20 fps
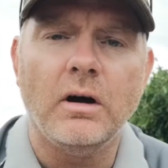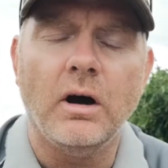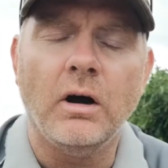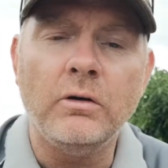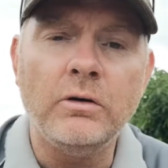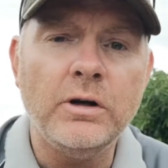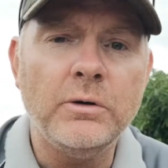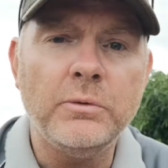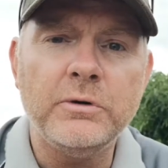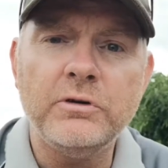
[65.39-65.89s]

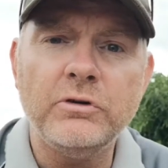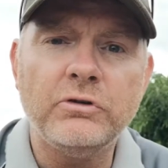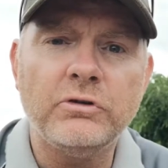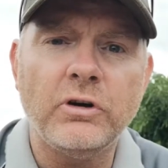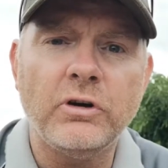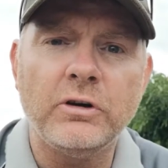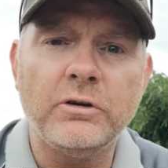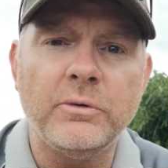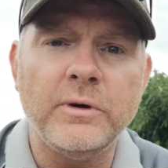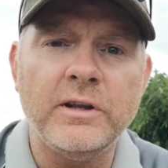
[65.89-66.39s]
Only when you
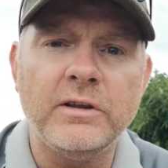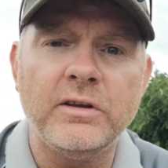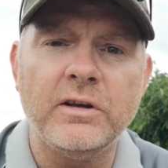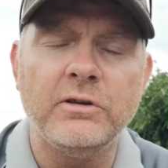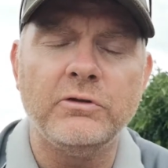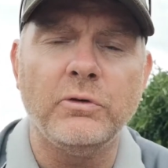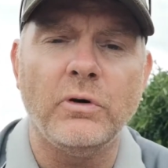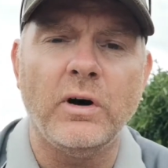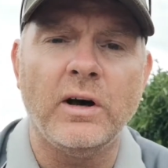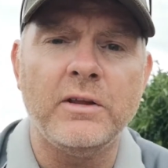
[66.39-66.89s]
start doing
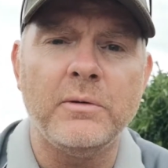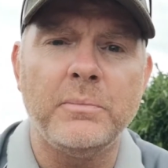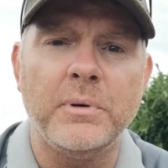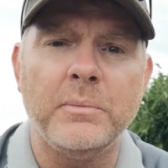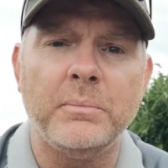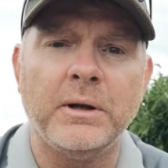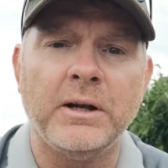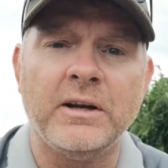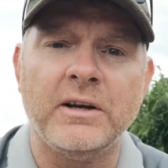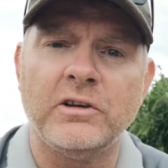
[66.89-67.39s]
things for other
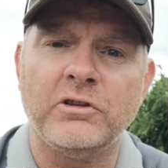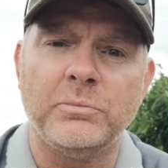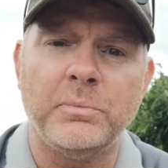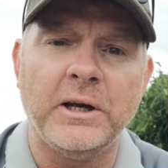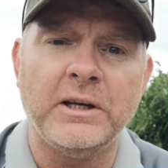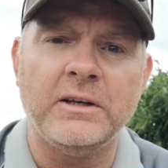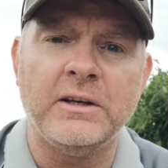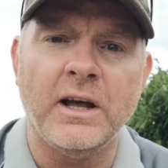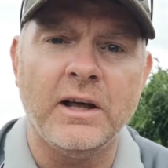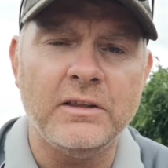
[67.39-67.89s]
people and
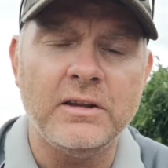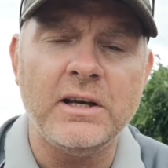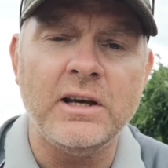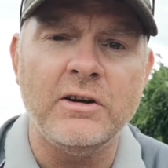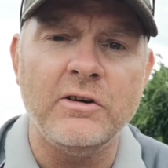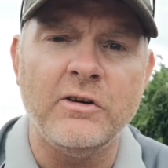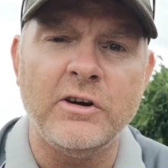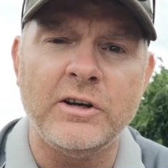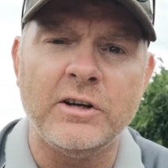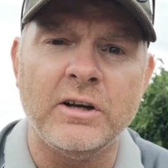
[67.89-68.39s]
expect nothing
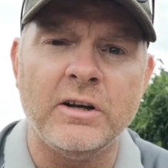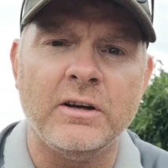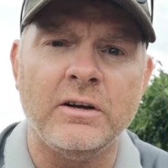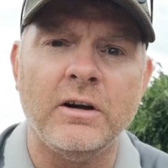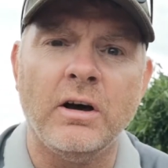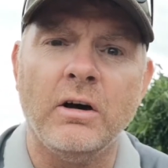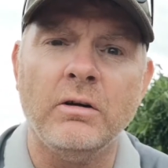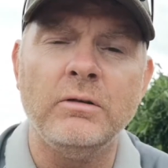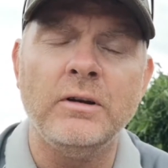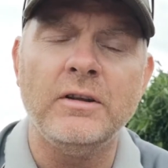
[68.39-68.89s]
in return,
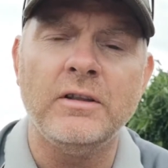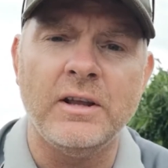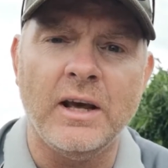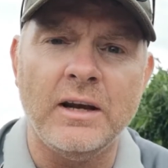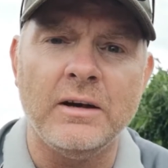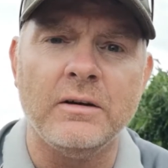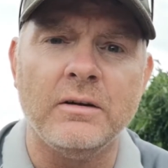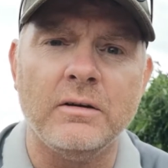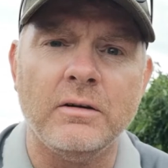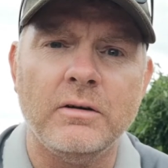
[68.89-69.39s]
only
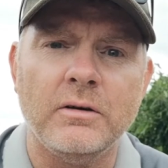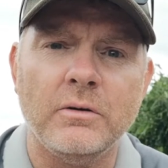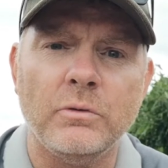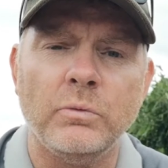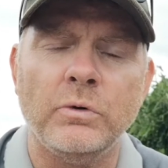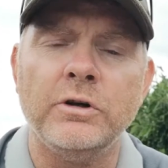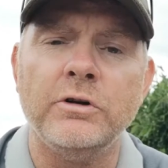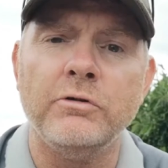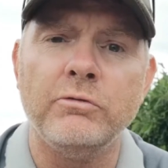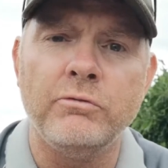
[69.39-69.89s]
then
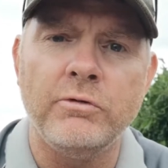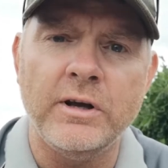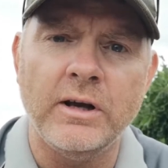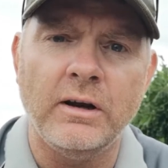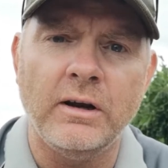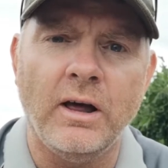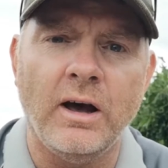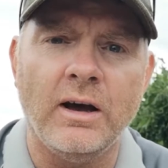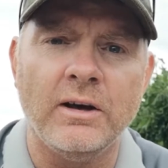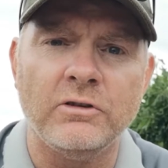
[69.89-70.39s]
will you
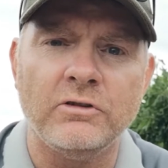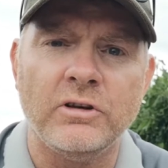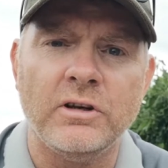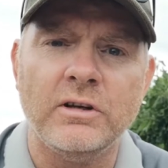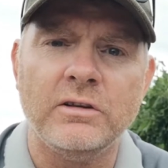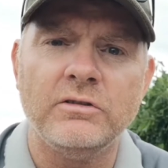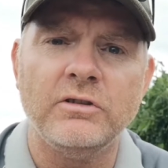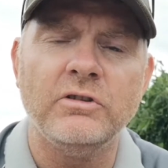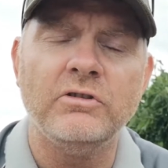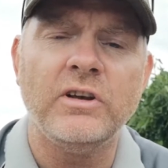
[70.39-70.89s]
realize
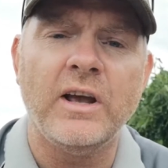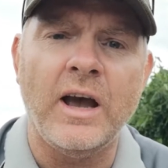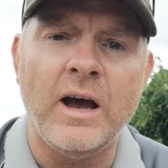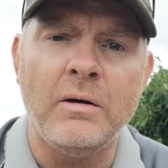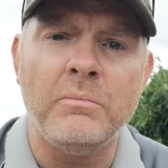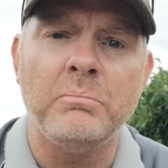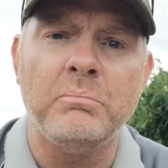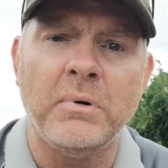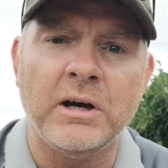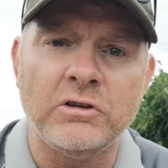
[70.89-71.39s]
just how
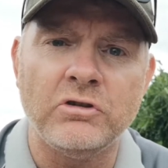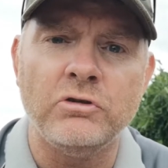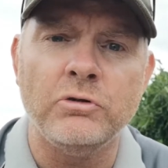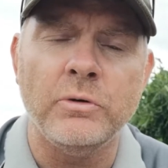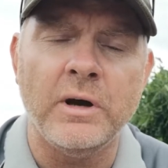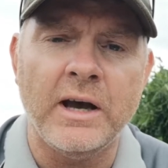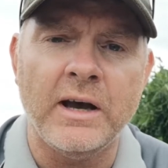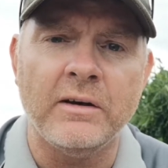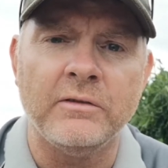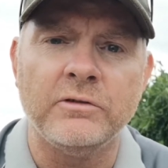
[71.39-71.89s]
much
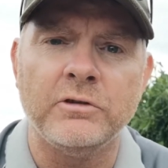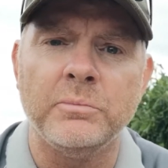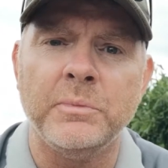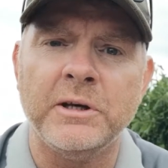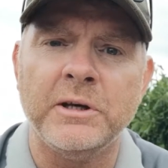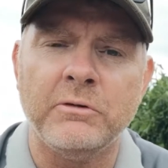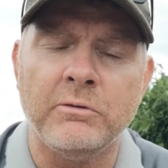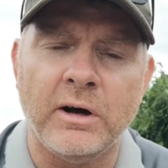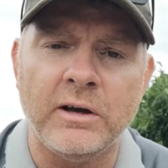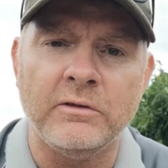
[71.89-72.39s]
you have to
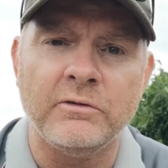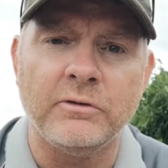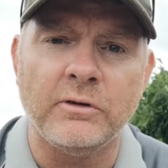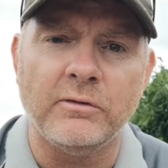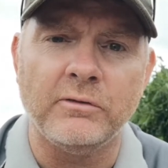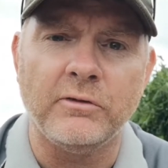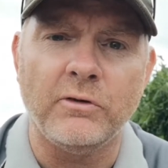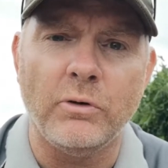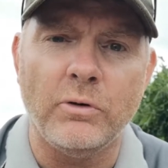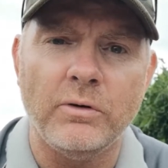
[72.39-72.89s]
be grateful
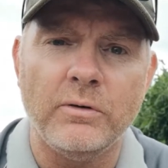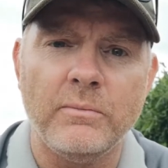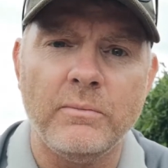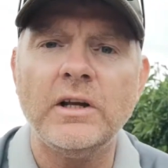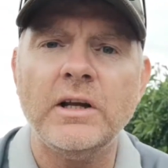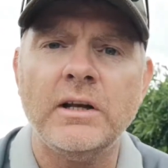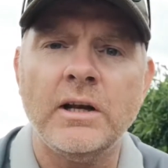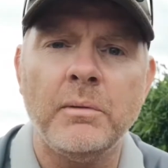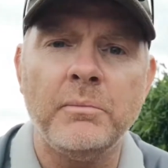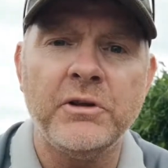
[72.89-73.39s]
for.
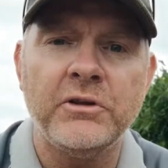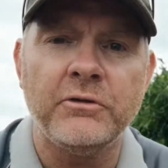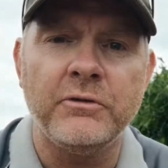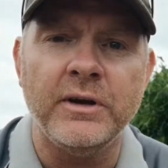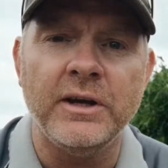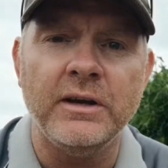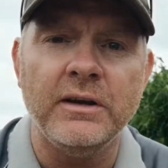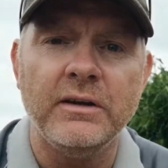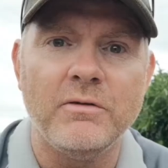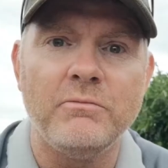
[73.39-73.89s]
Number
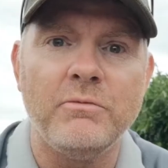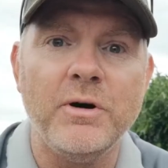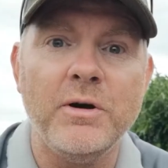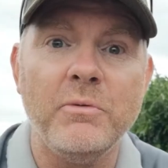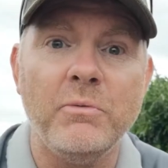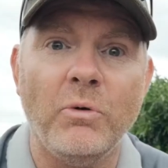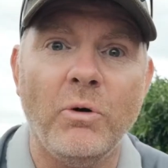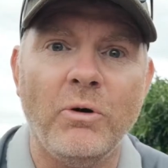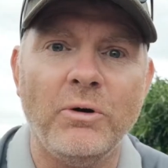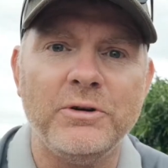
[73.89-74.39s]
three,
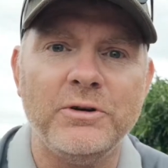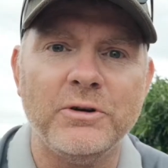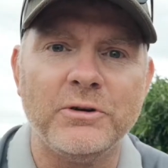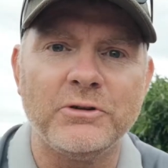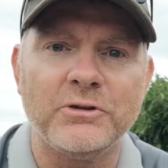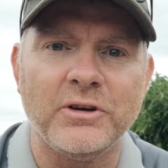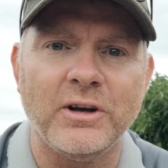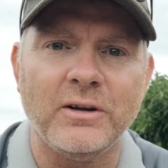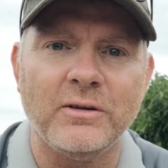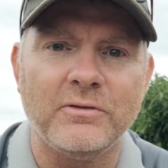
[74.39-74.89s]
reward
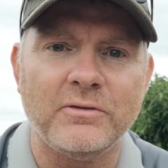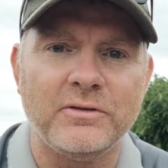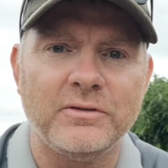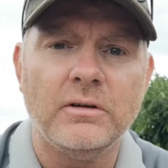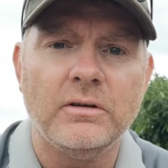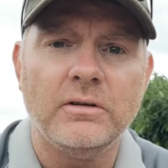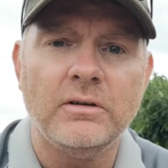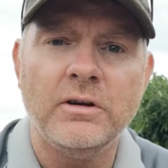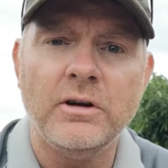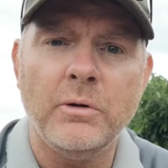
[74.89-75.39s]
yourself.
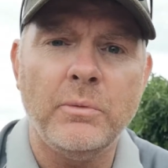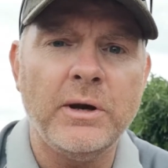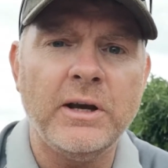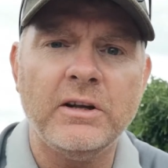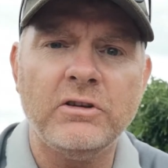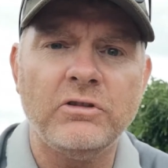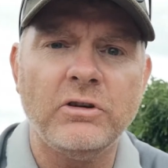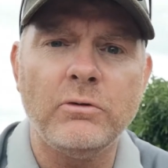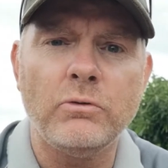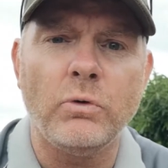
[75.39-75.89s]
You know, we
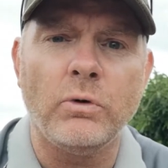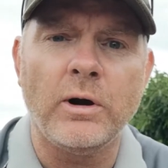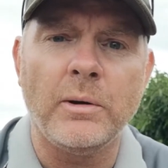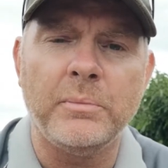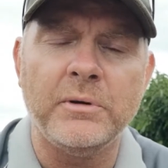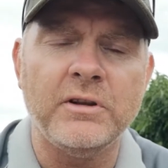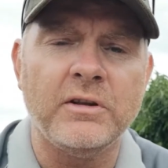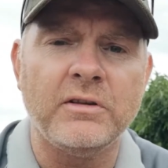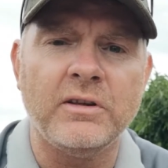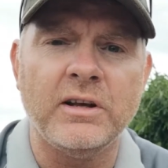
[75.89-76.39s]
get so caught up
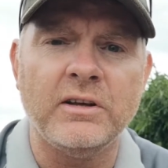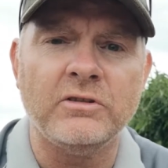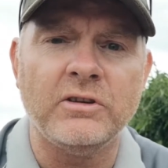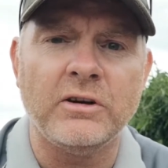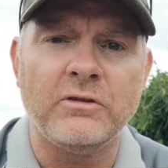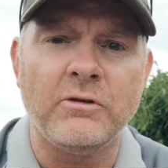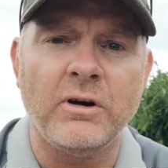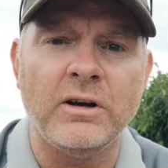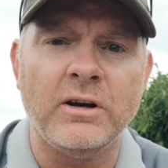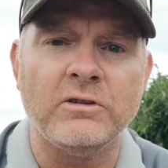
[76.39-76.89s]
in the things
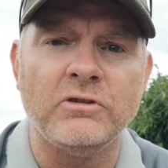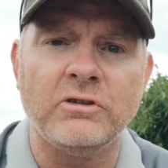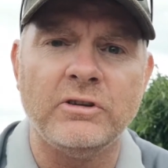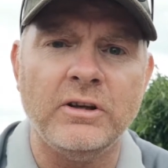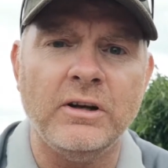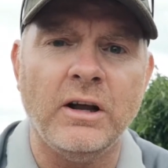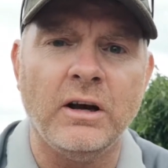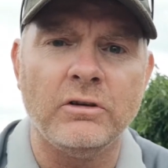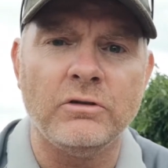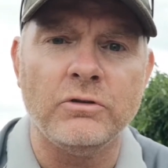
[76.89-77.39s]
that try and
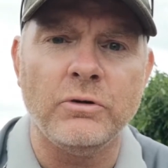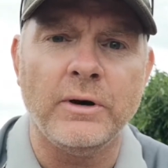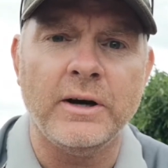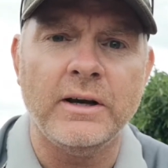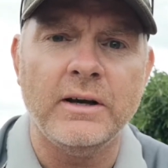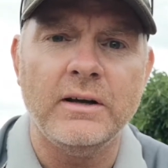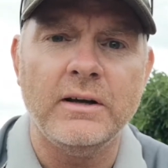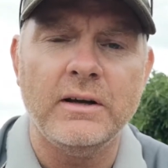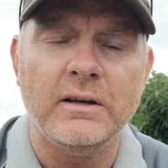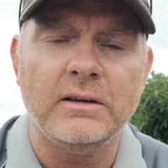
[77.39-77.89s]
steal our joy
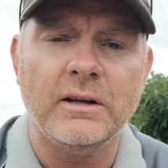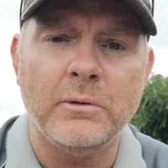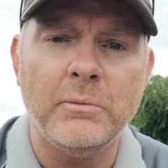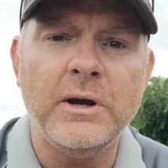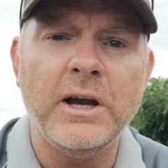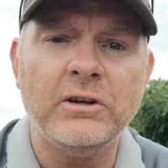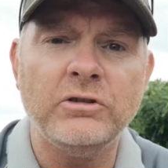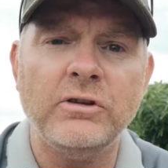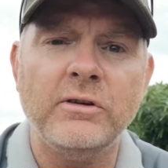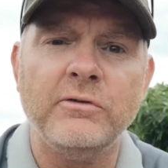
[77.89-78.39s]
that
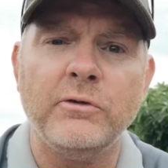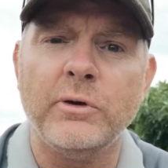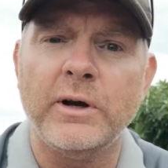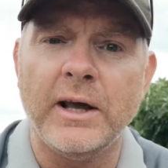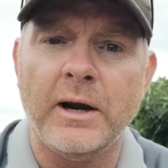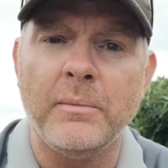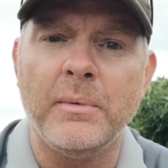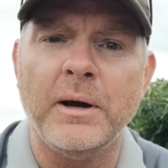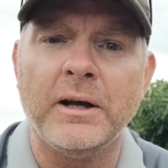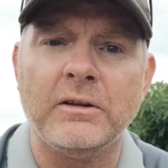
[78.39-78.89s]
we actually
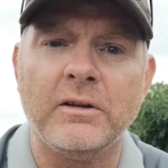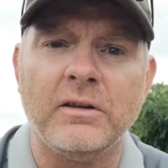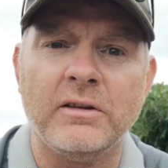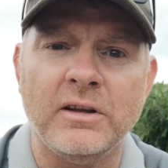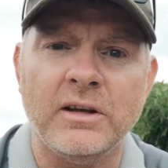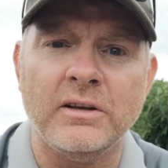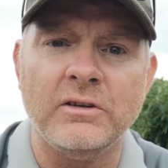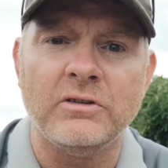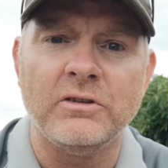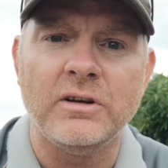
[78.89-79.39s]
forget about the
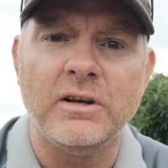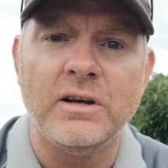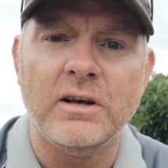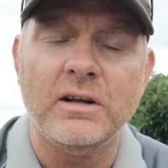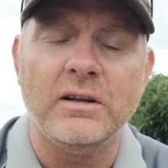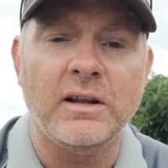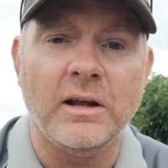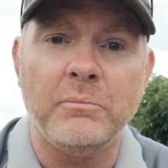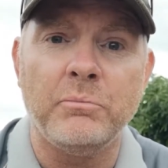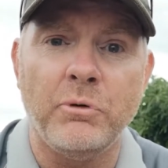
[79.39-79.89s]
things
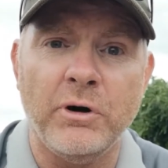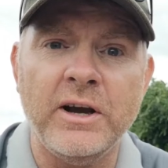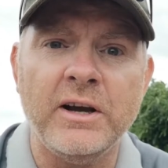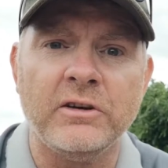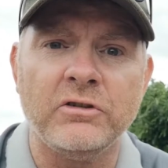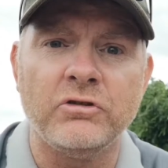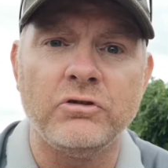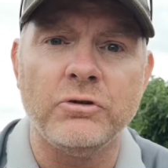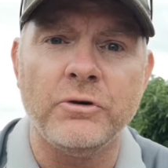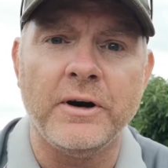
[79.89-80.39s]
that bring
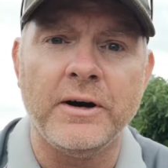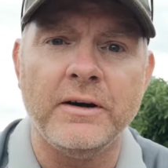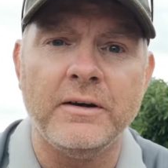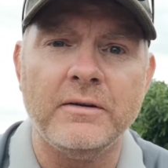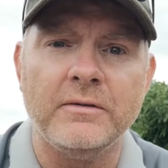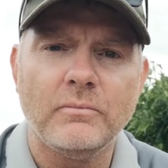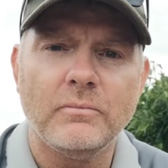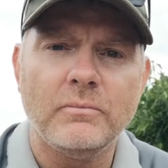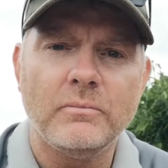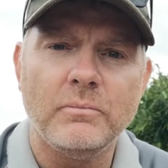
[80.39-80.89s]
us joy.
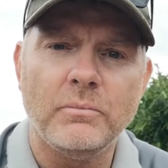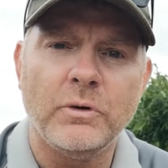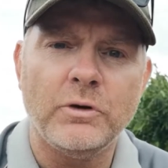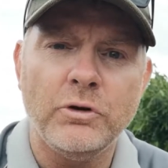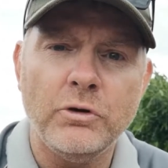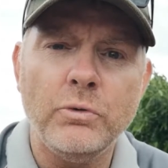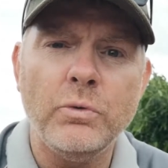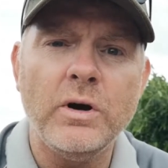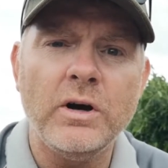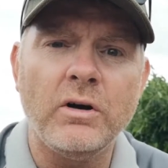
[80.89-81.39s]

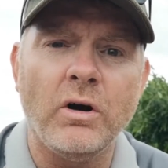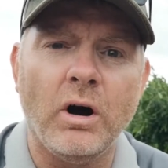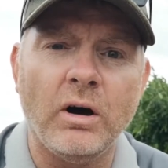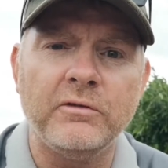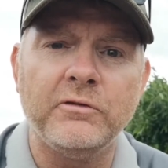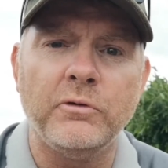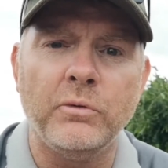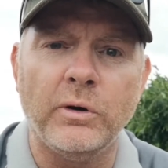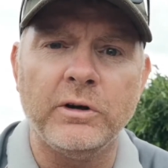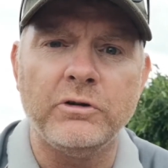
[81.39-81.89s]
You work
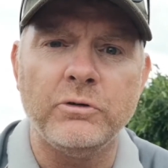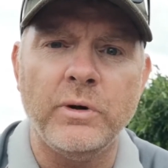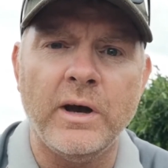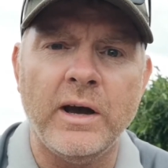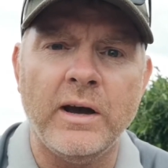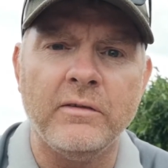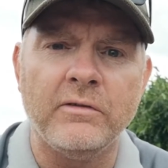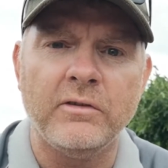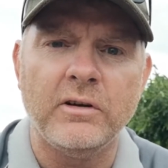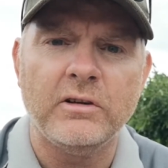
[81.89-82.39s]
hard for what you
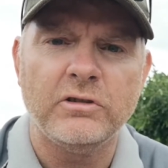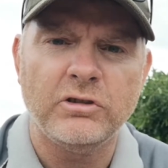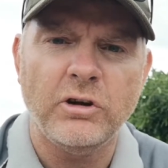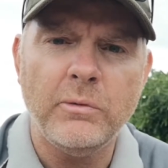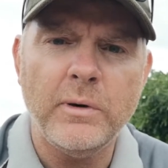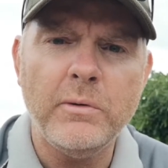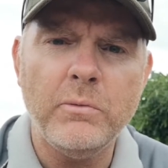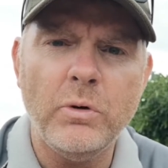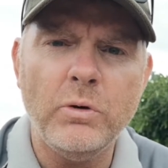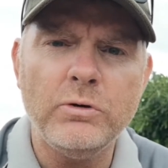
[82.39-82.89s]
have, so
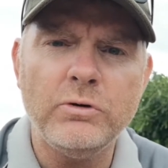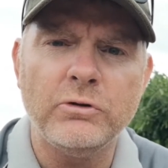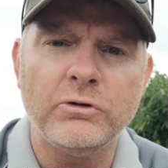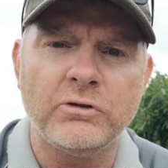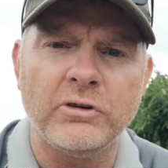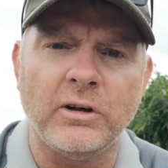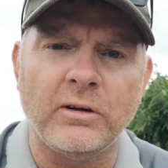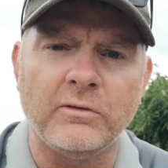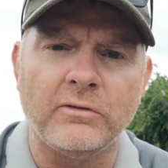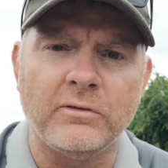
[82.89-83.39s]
reward
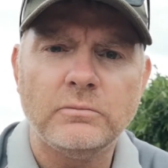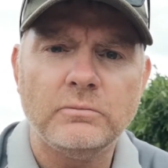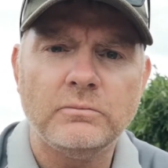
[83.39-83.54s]
yourself.